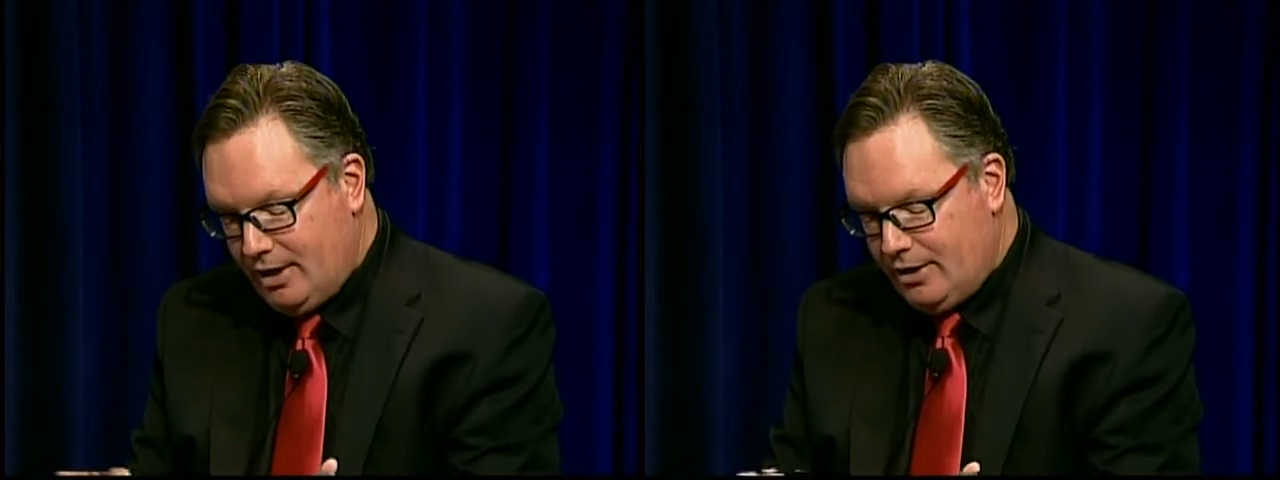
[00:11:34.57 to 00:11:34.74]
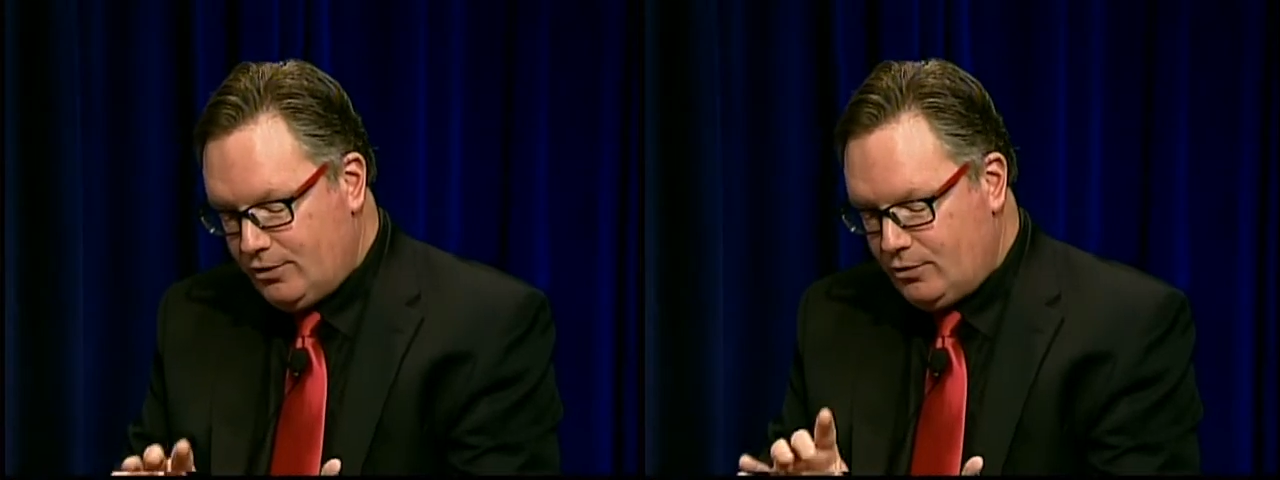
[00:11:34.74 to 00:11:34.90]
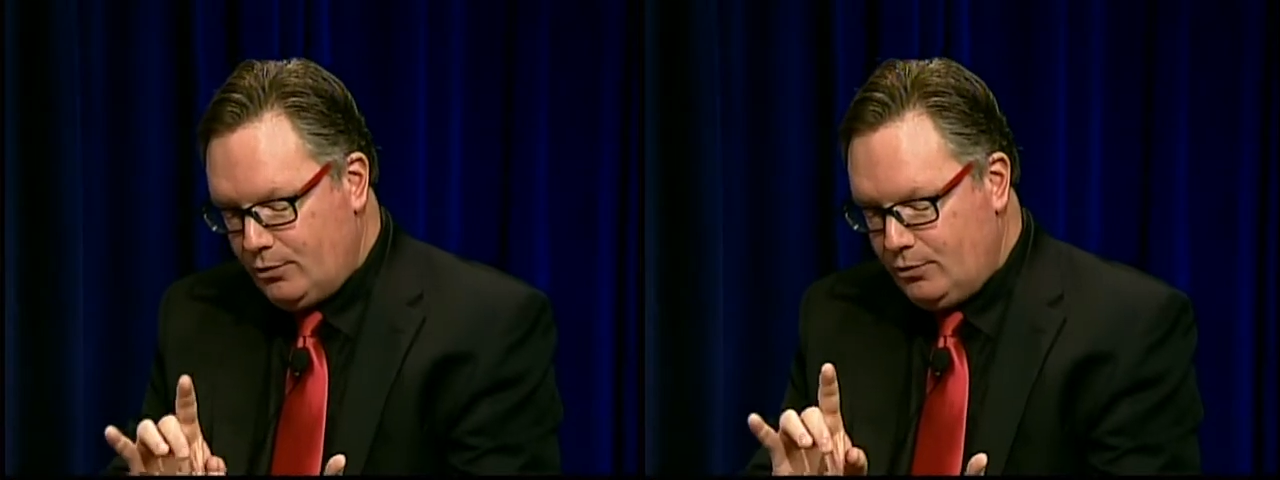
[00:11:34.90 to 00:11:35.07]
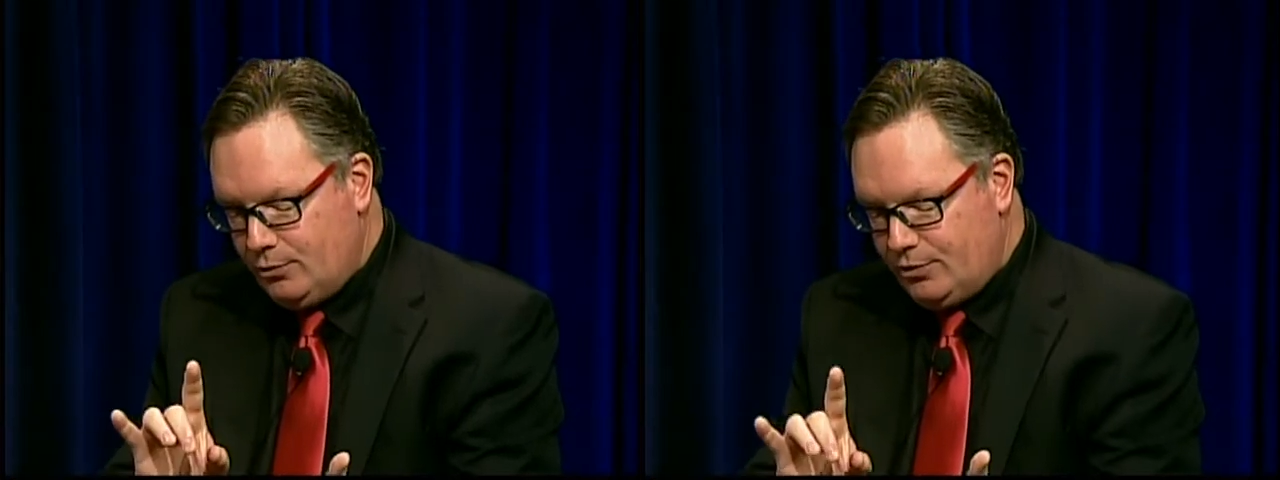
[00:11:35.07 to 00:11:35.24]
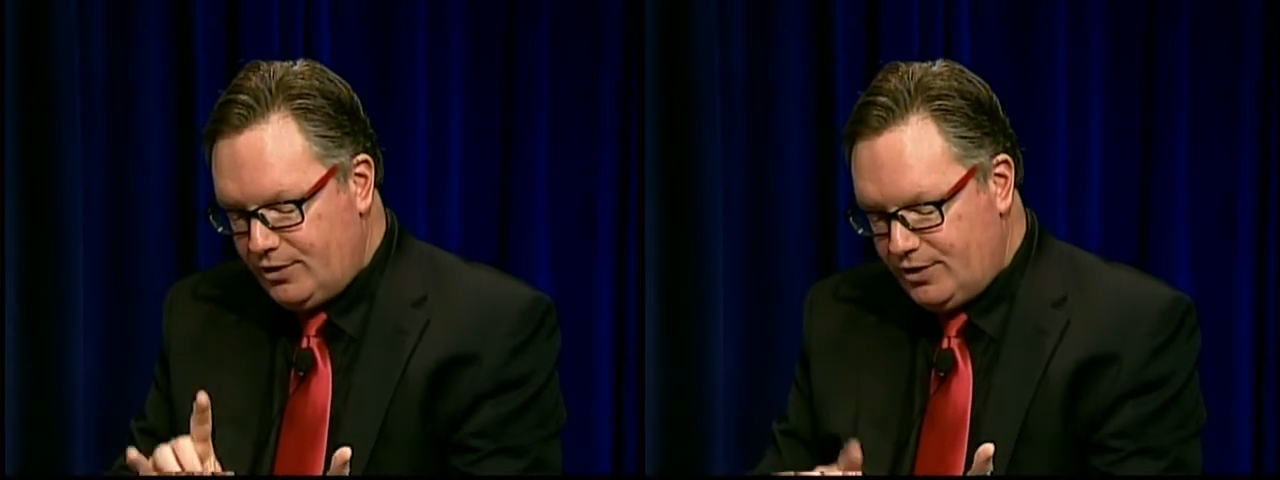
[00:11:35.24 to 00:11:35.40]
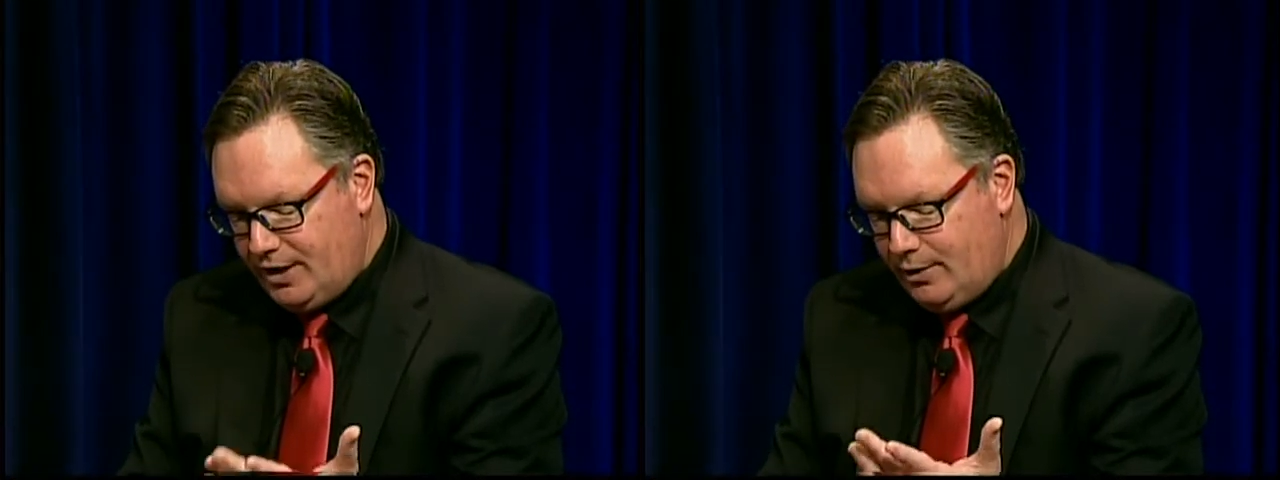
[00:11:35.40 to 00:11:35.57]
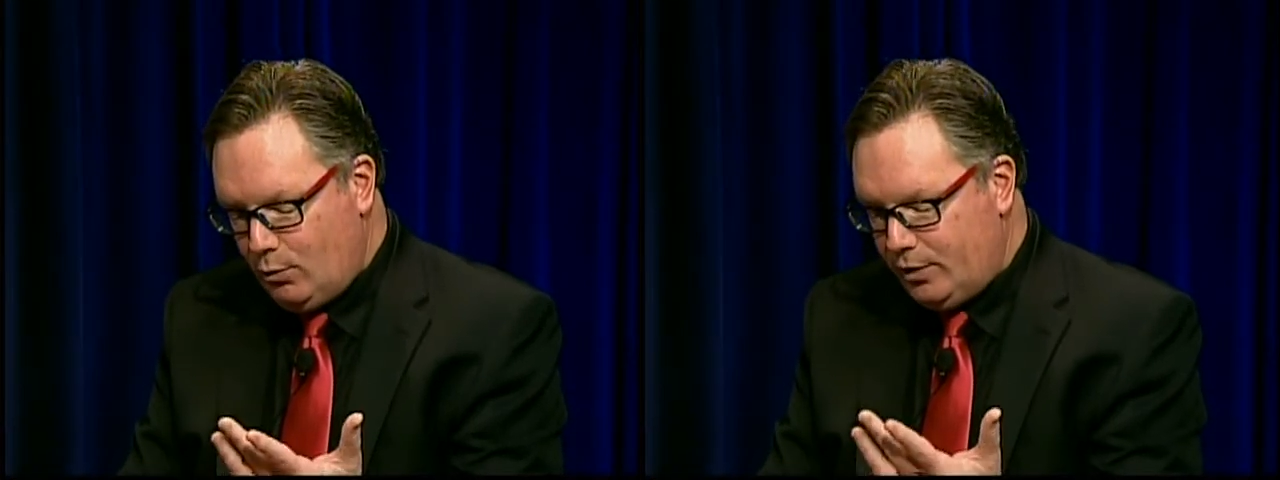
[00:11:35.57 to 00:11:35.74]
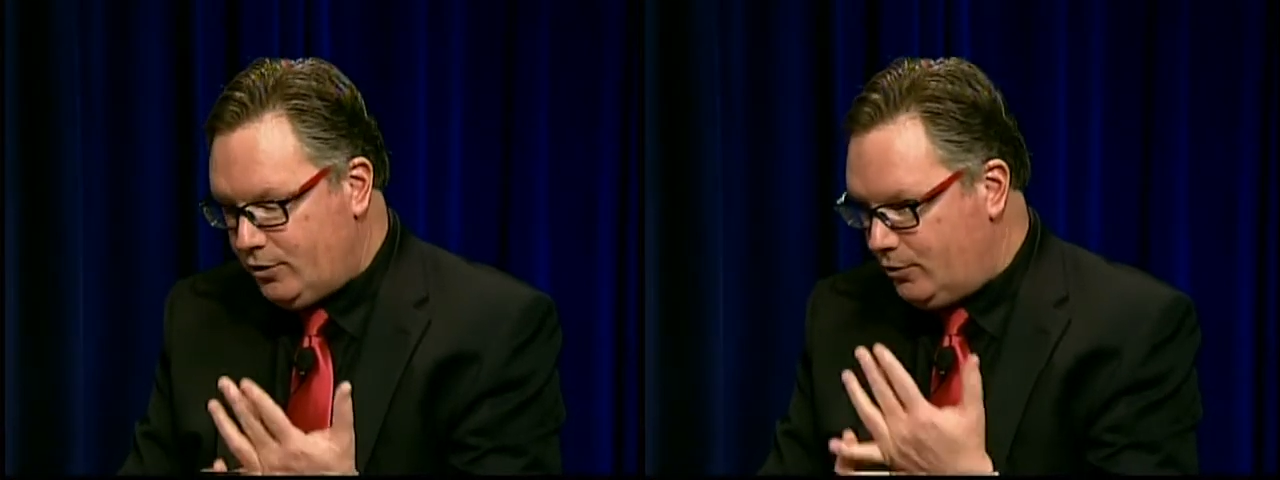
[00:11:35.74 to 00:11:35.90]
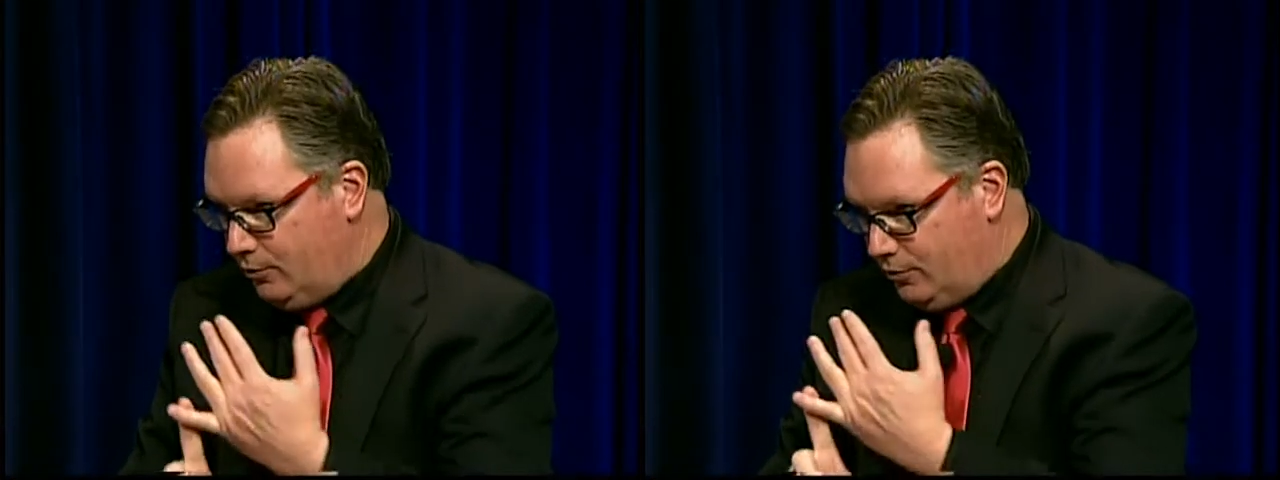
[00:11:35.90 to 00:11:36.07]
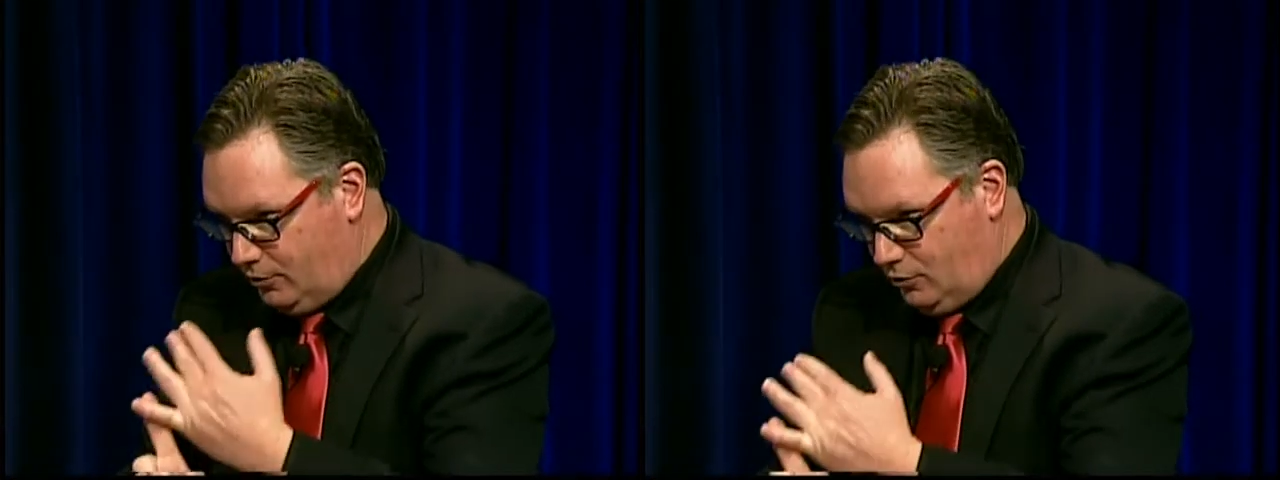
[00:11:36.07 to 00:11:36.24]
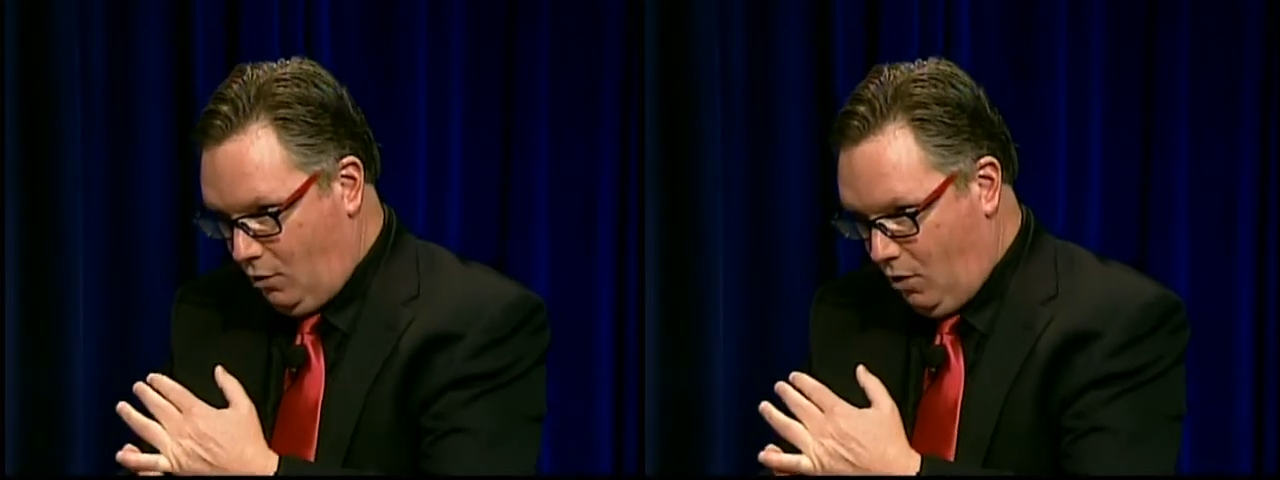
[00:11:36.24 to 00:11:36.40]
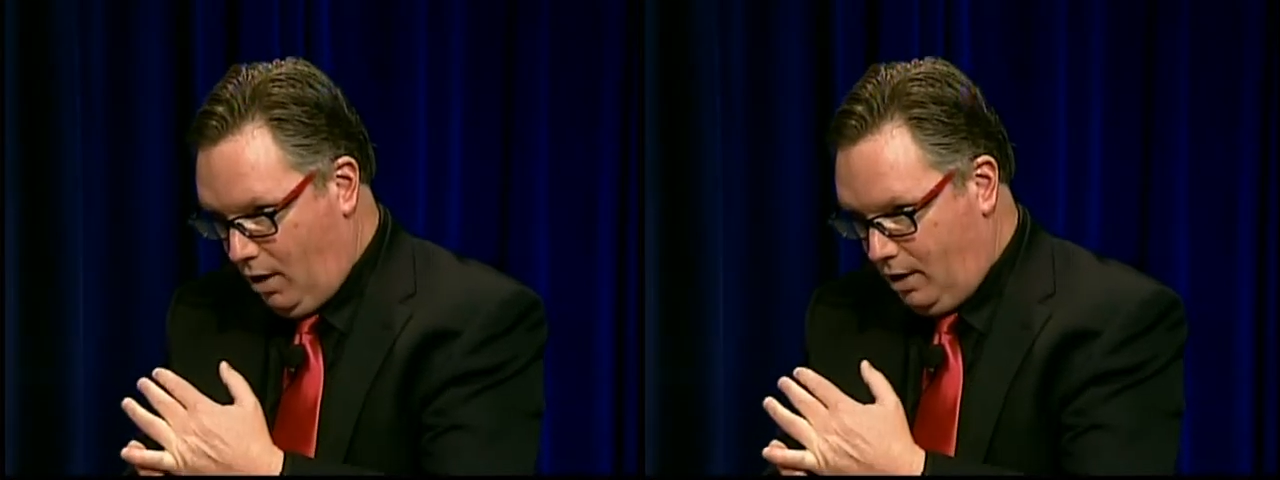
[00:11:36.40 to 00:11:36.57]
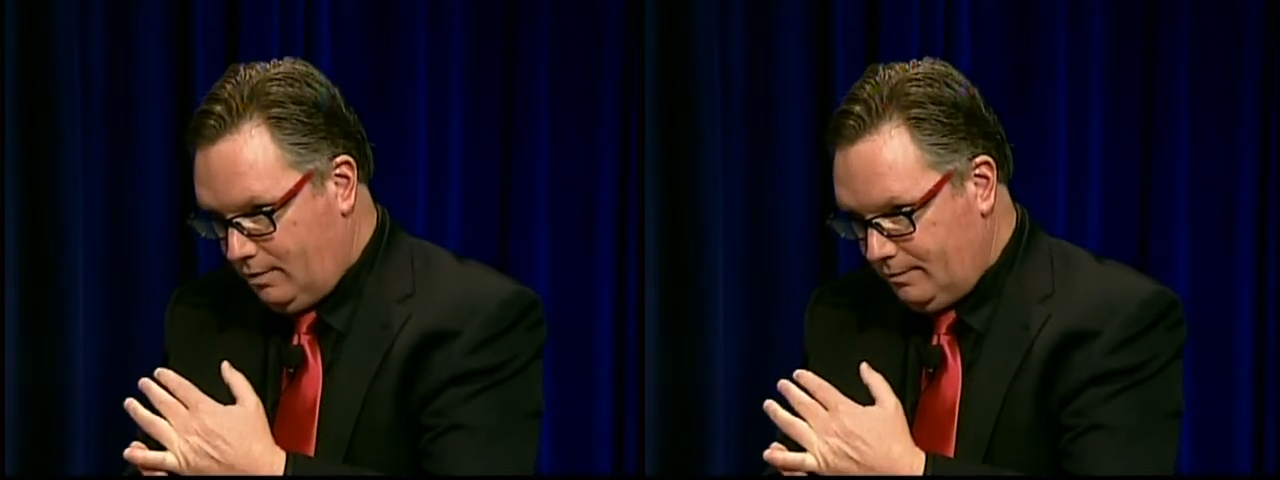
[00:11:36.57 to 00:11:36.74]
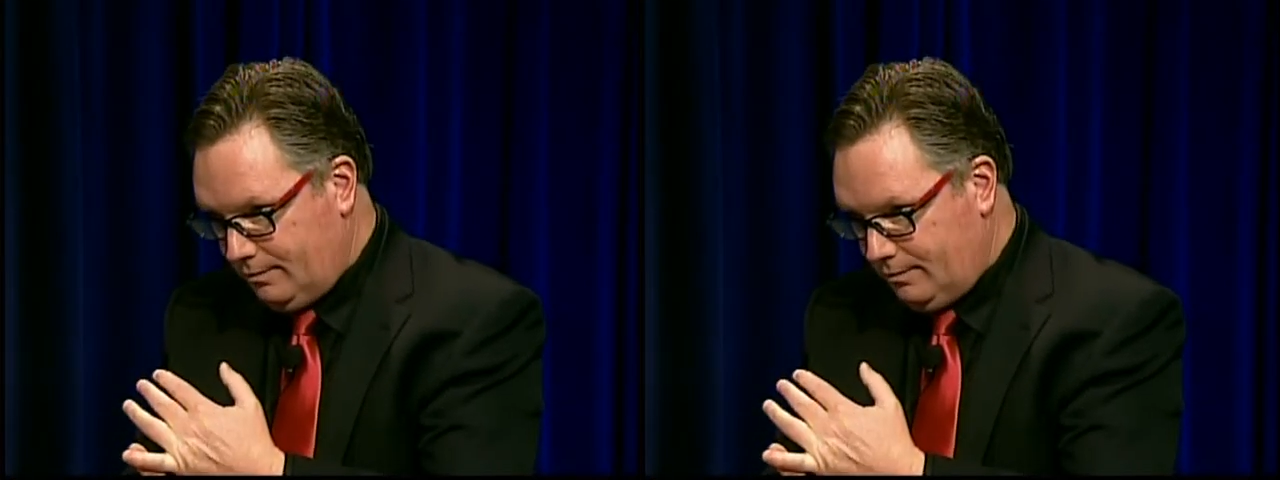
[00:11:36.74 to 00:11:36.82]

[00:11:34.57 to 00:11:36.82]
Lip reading: So you see what you saw.